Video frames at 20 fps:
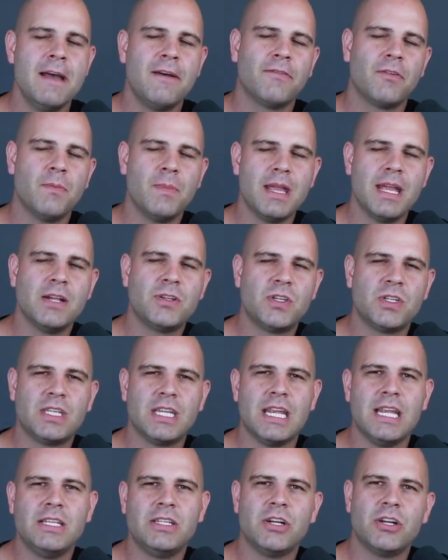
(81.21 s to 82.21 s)
for me, it's just
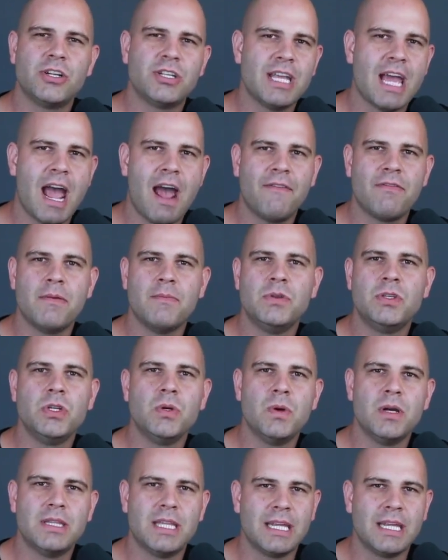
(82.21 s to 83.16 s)
easier just to have them do it.